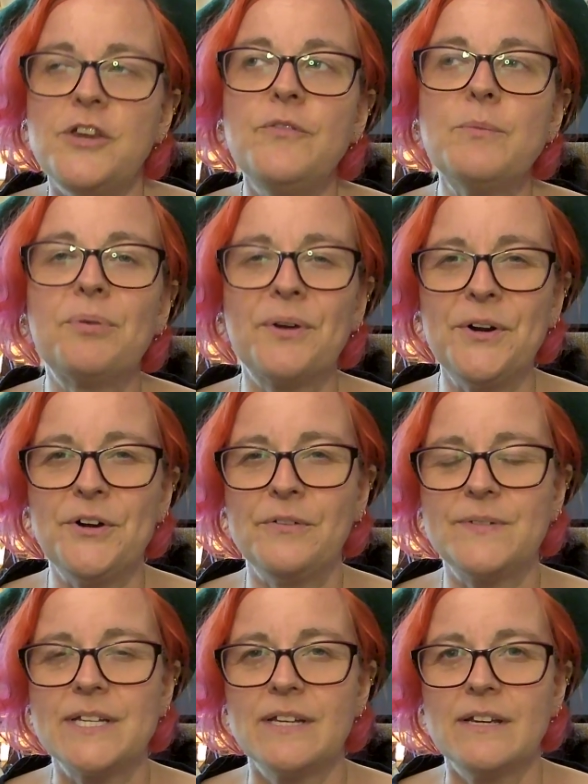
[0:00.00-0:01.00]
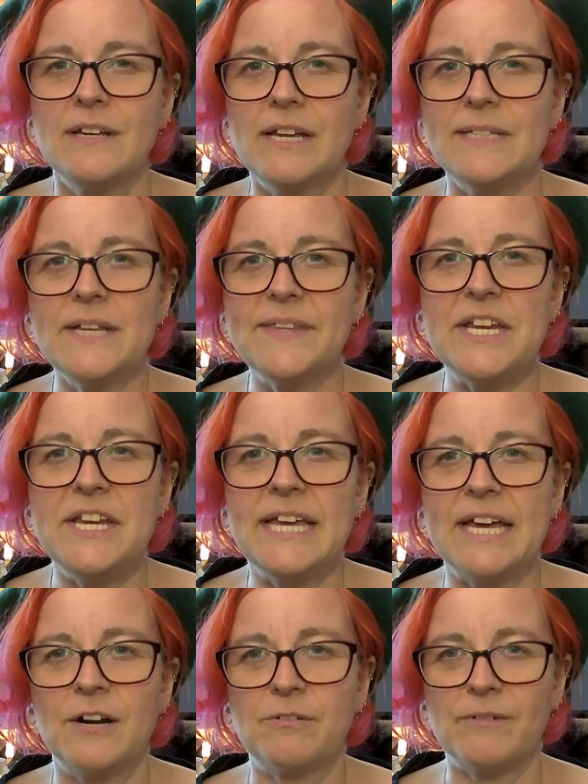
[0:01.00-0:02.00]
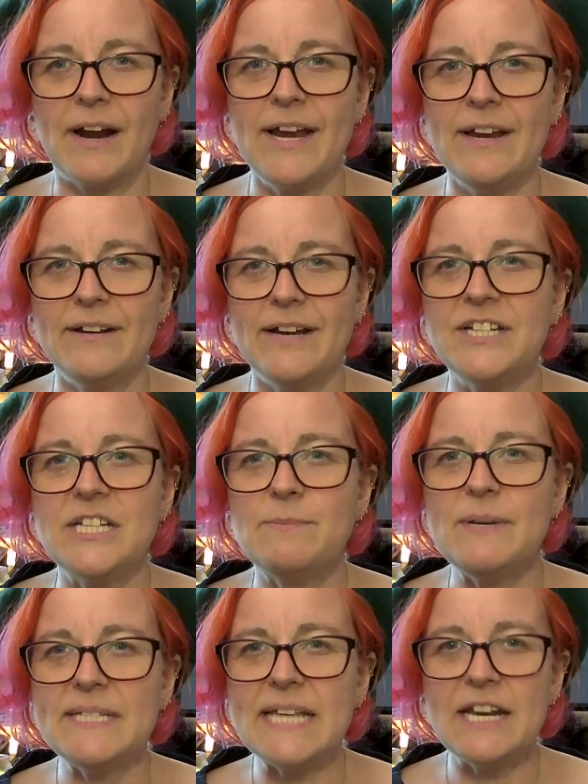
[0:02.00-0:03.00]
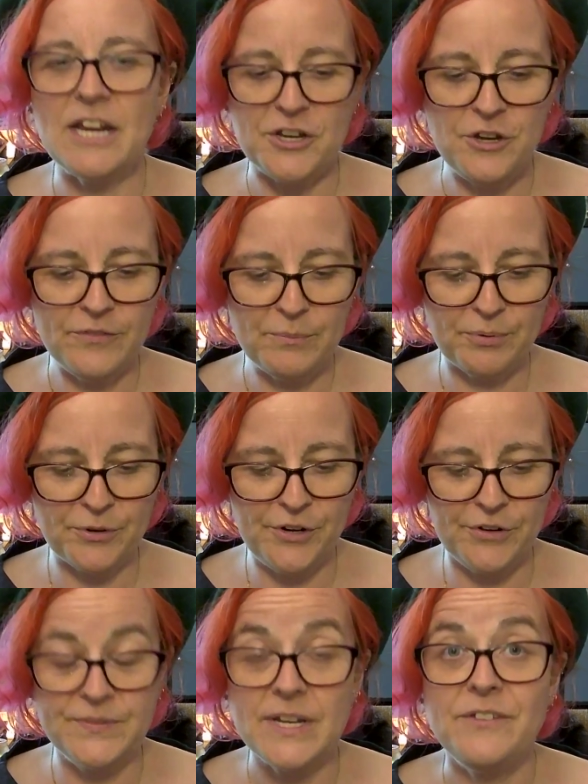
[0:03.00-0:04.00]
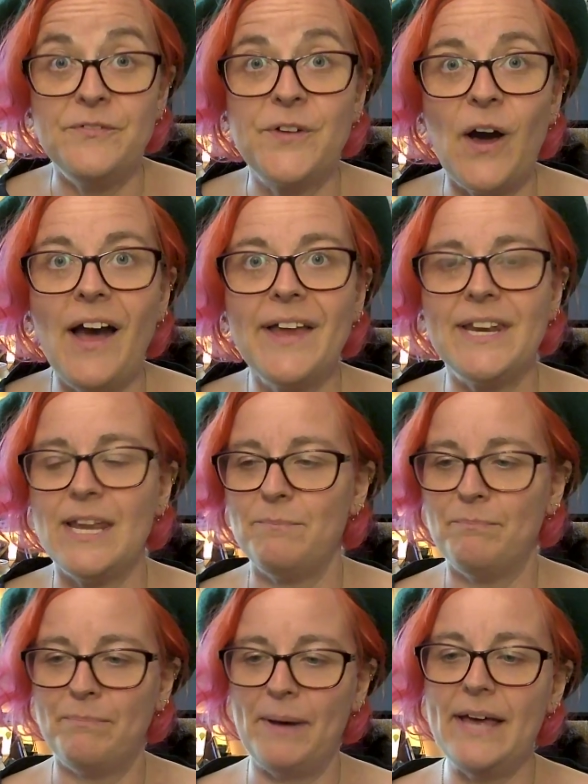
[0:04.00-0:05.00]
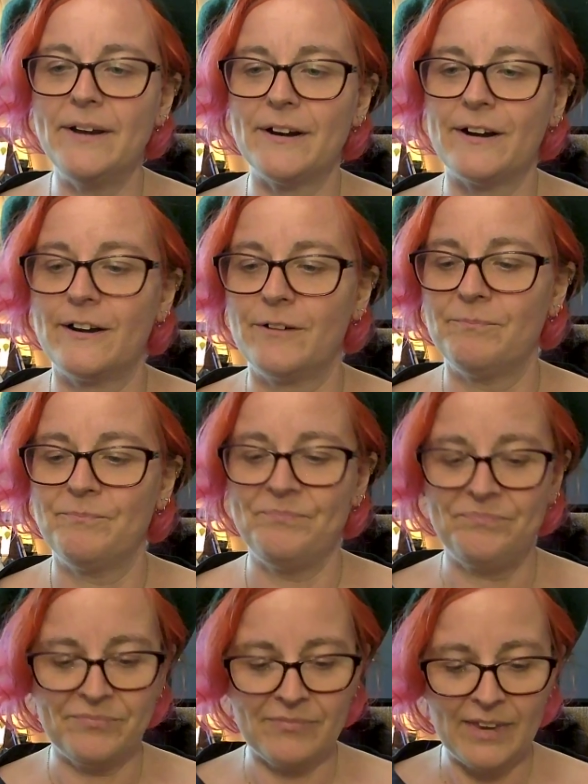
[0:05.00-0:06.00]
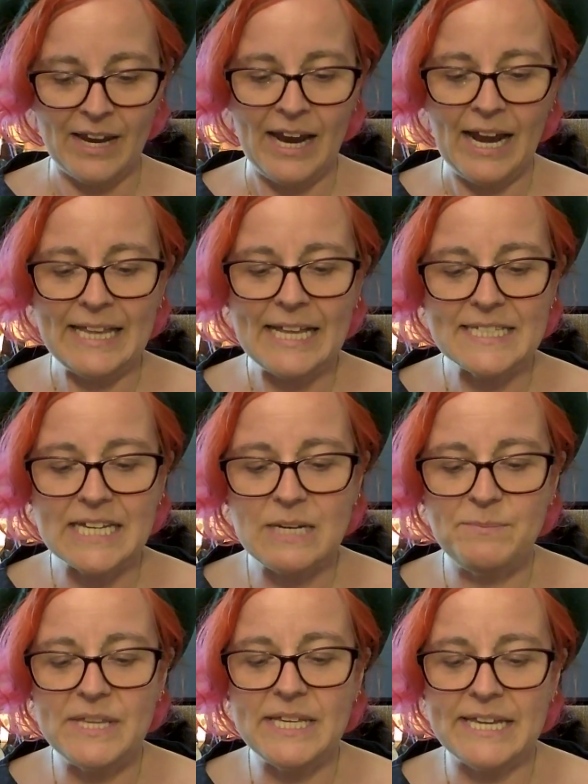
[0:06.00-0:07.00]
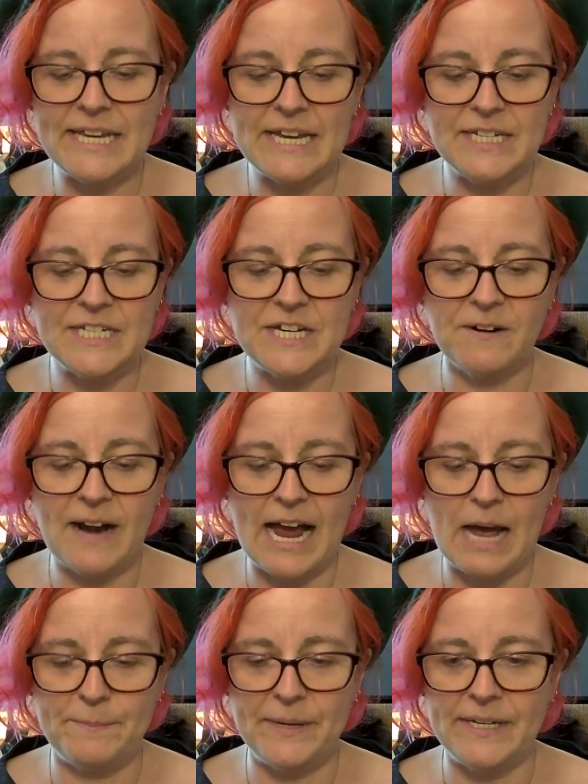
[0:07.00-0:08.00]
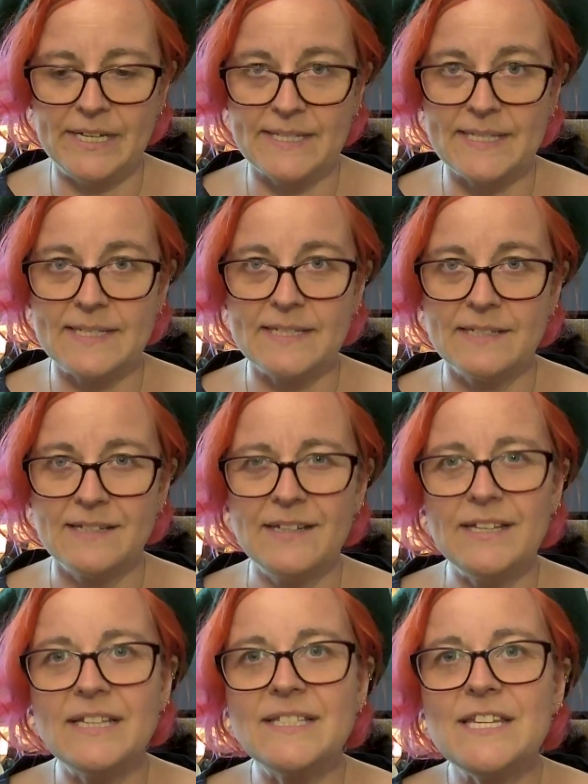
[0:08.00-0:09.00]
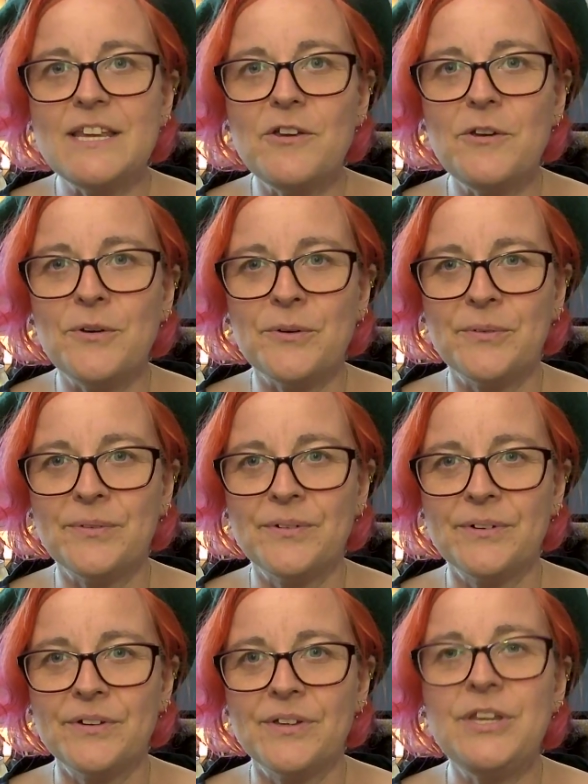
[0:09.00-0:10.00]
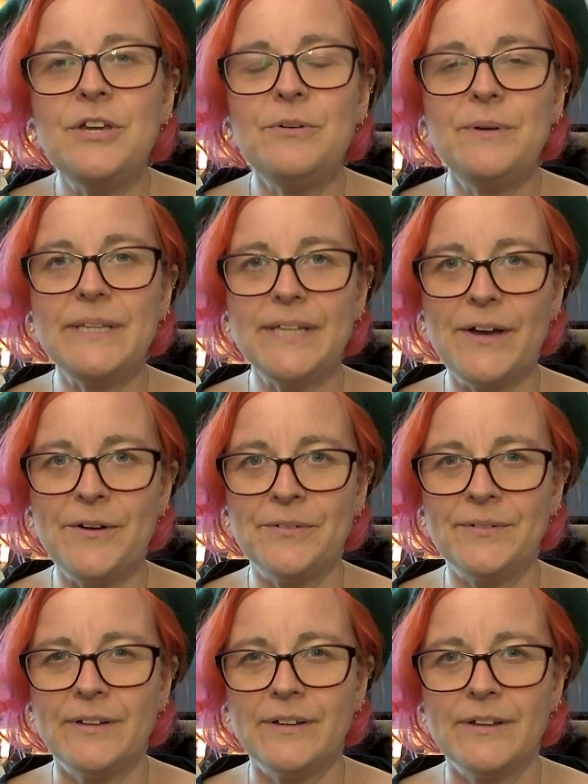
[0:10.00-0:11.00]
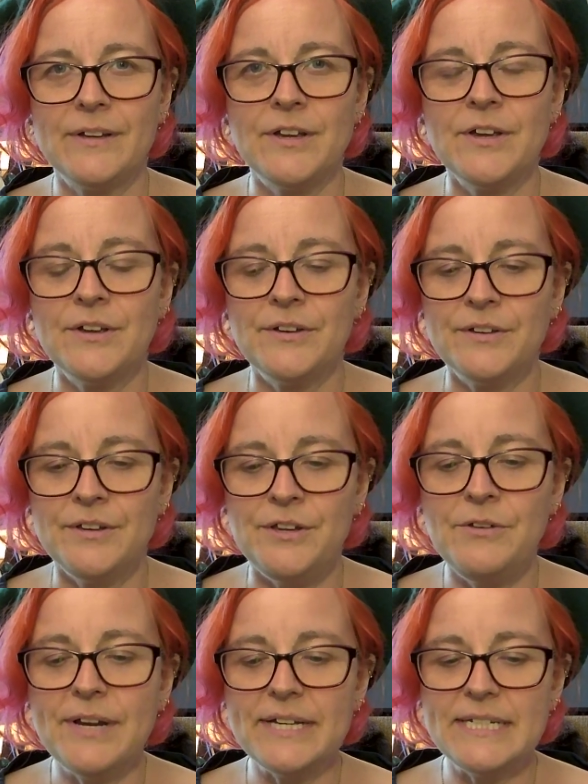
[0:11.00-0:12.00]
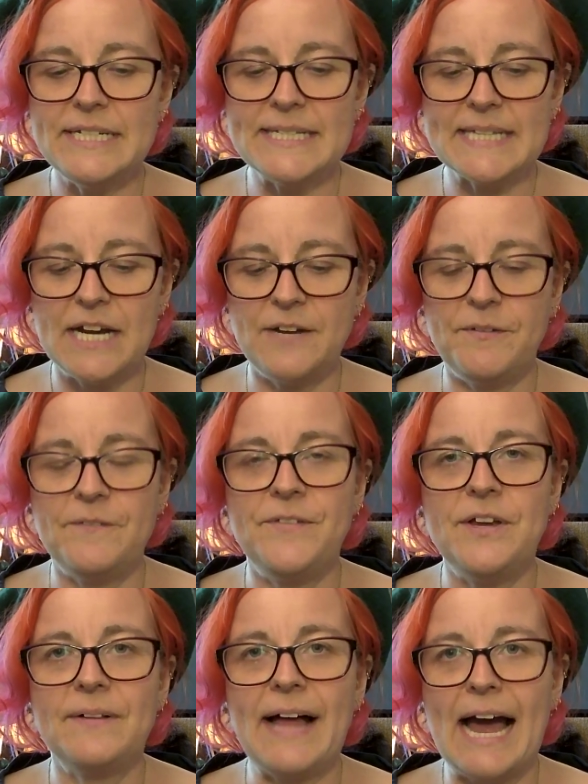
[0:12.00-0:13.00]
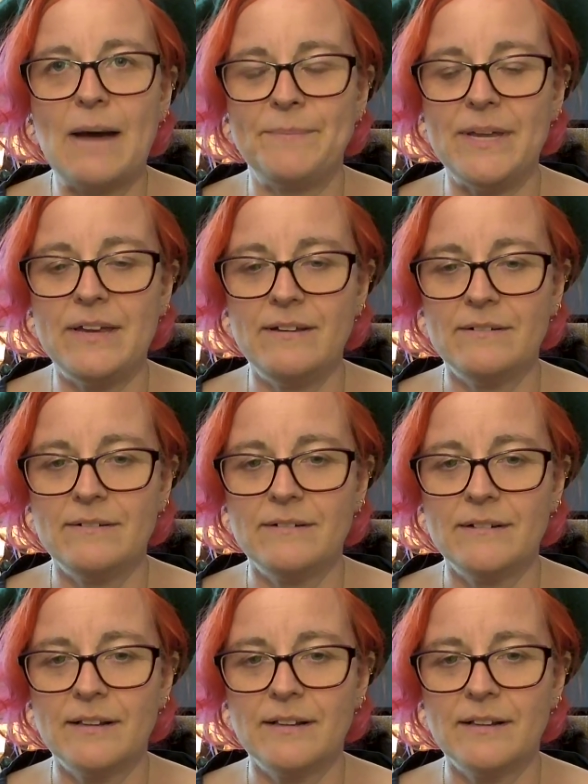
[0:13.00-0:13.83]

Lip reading: you've improved. It's not that you get it right. It just means that you've improved. You've gotten it better. And that's going to be the key to your happiness. It's you. You alone. You get to decide if you feel happy,